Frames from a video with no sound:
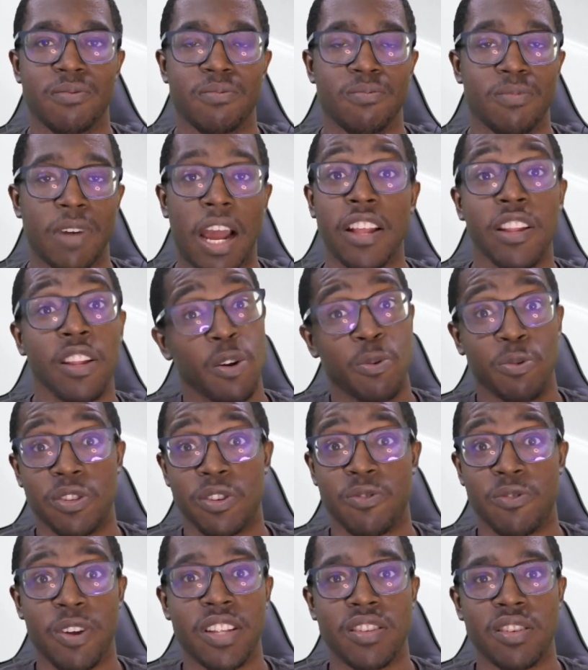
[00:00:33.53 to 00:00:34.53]
I thought it was
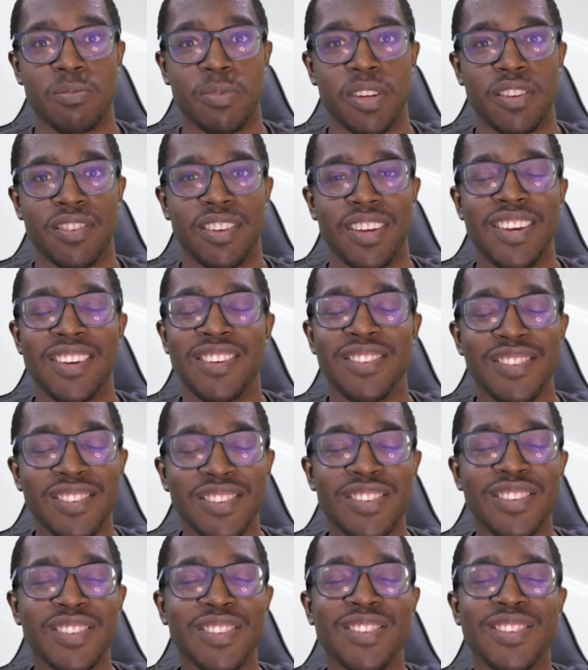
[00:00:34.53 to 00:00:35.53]
great to me. And
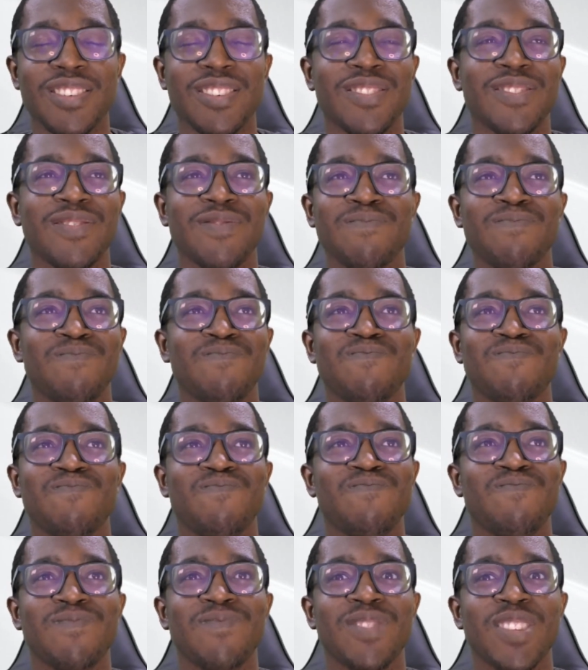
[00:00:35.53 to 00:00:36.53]
just
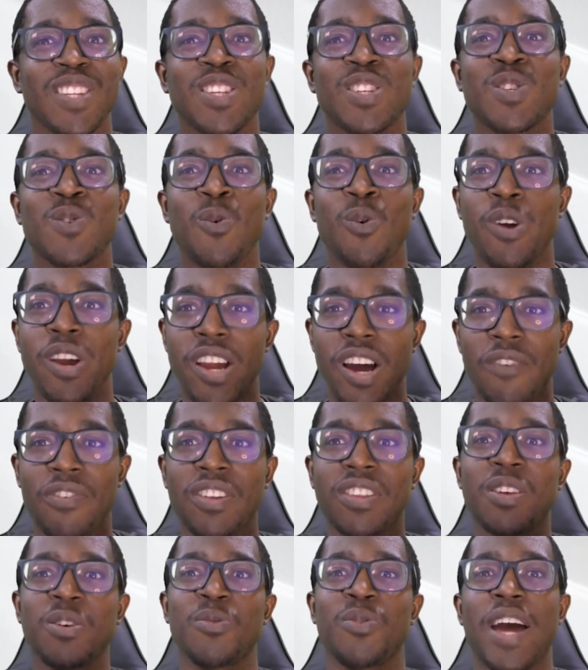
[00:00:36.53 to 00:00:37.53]
the story of a
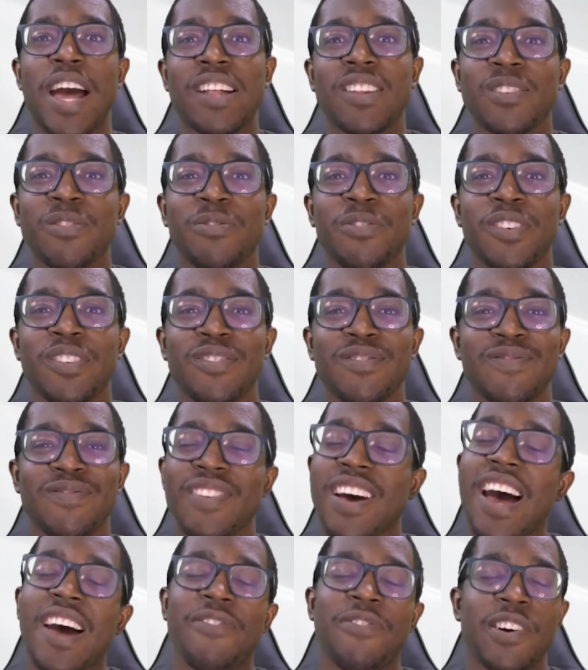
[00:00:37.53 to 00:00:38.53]
little elephant,
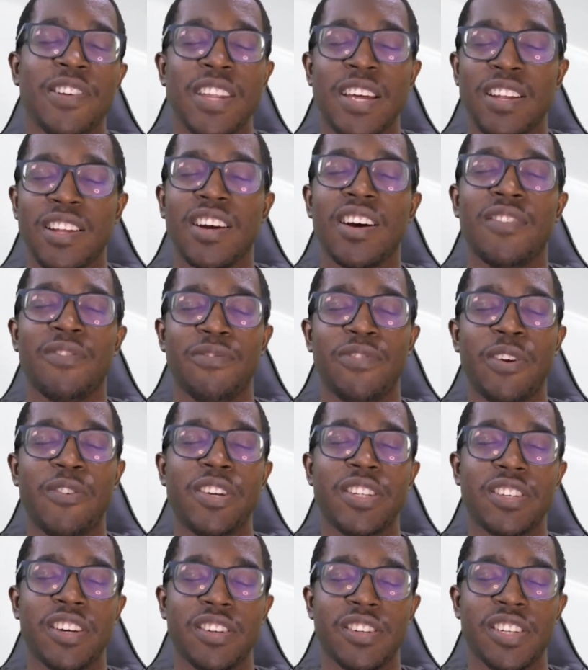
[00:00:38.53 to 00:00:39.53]
I found that very
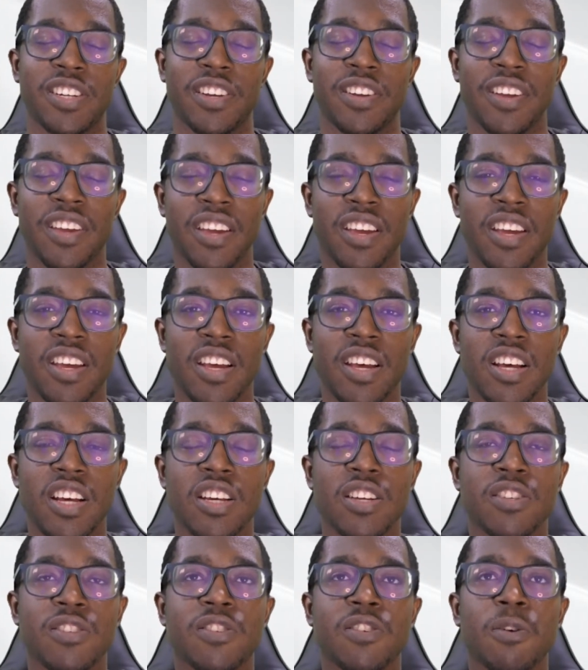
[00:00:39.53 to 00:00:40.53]
touching.
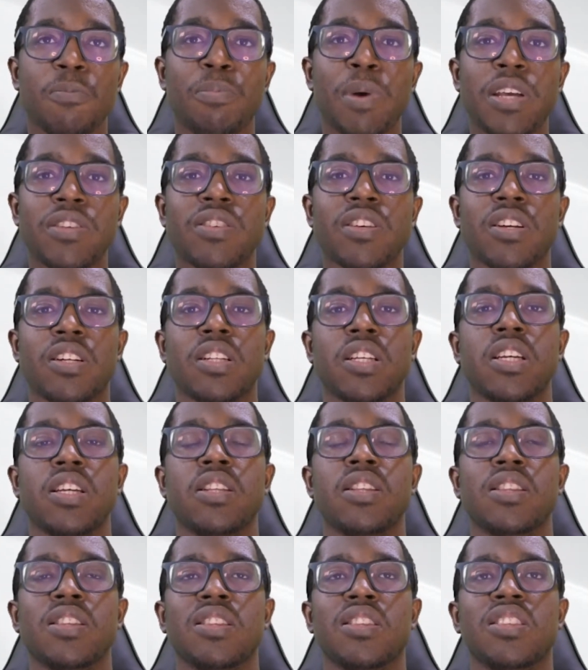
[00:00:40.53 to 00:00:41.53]
So
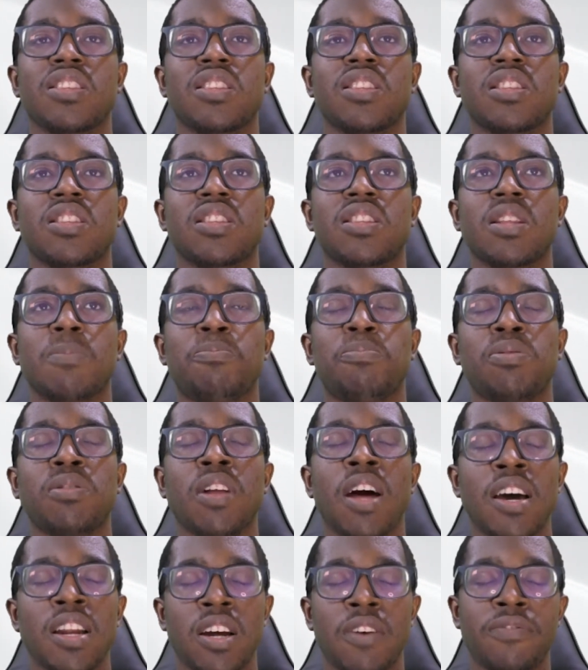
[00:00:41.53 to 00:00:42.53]
basically, the
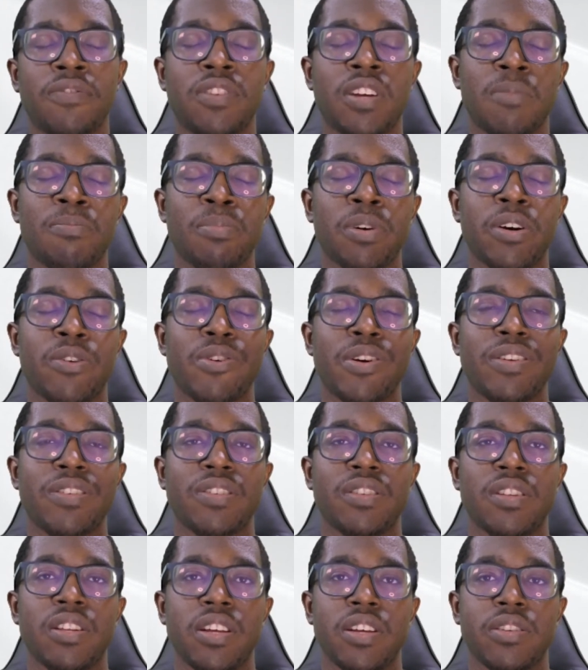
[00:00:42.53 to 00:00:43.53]
plot of Dumbo
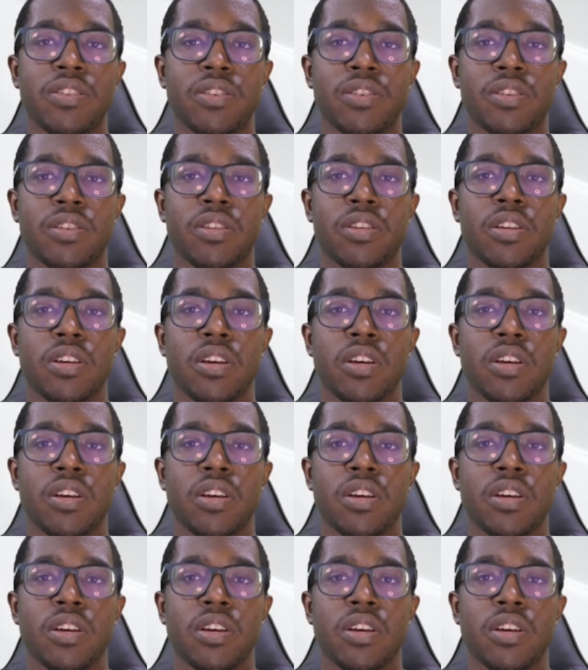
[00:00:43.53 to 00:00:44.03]
is this.